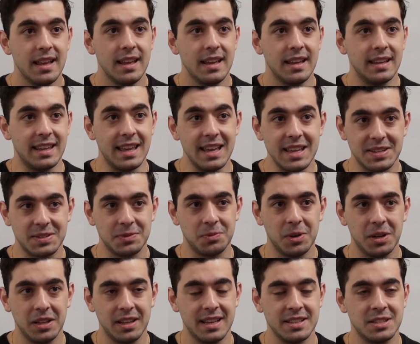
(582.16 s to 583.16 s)
Yes,
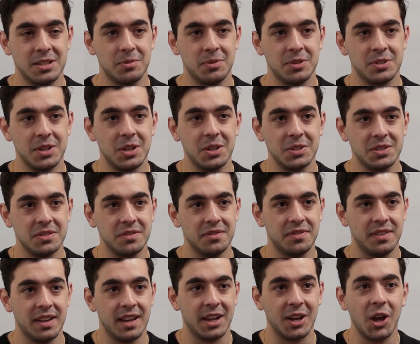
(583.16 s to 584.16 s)
well, as a result of
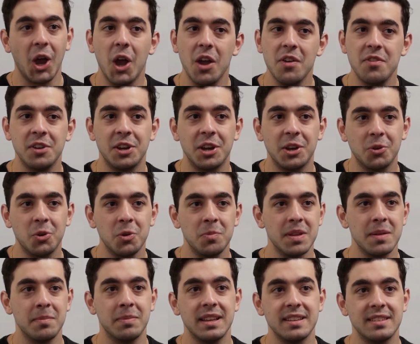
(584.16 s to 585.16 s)
COVID, it could
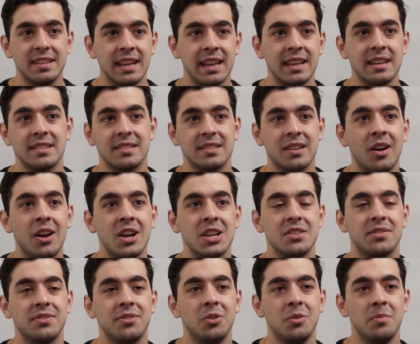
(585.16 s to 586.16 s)
be a blessing in
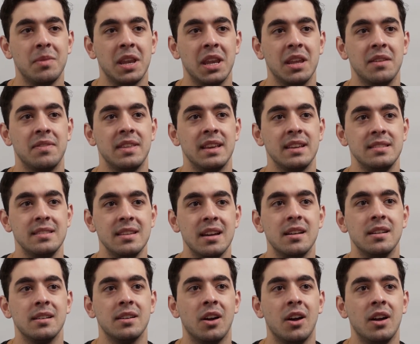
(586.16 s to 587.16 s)
disguise for many of these
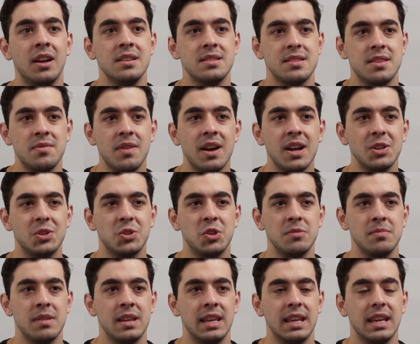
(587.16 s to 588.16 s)
young guys. There aren't
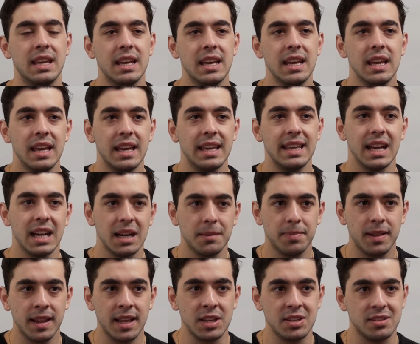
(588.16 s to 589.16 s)
too many young
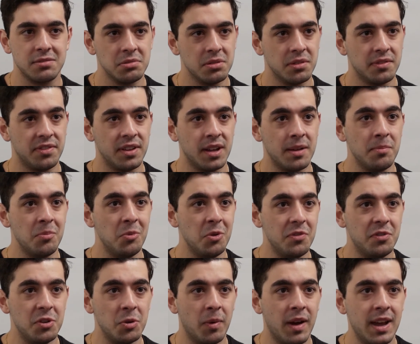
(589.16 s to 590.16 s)
players who have
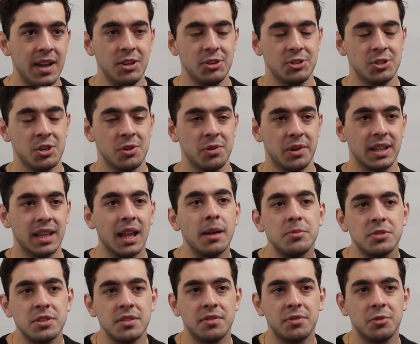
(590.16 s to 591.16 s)
moved away, so
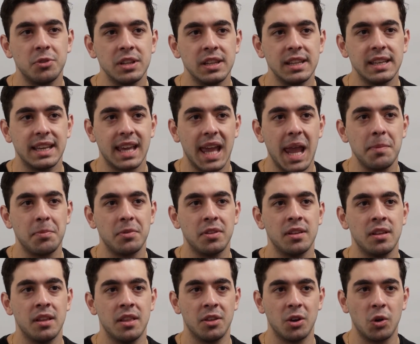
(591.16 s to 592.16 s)
clubs have really kept
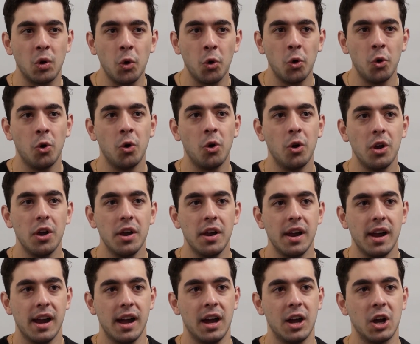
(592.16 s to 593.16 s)
the core
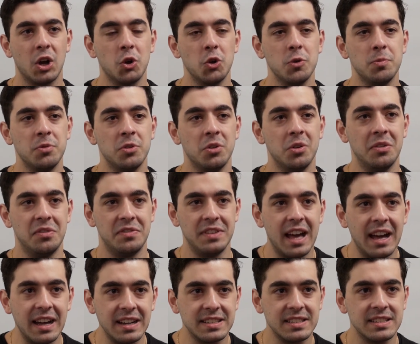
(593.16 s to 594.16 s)
group of
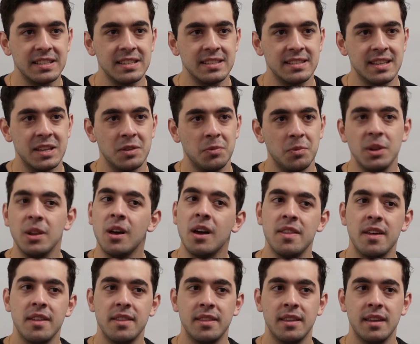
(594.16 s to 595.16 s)
youngsters, and we know
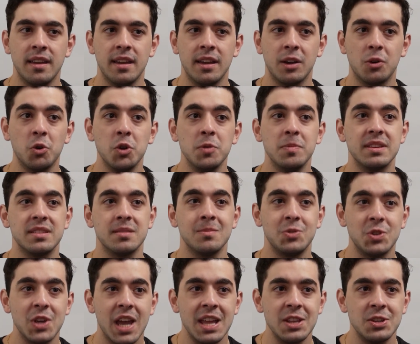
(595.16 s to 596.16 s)
that there could be some
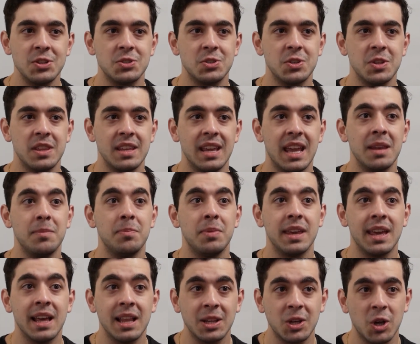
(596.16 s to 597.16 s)
changes to the
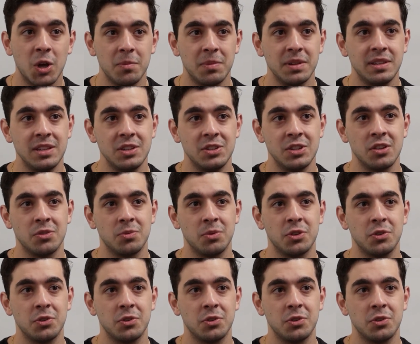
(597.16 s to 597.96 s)
NPL competitions, which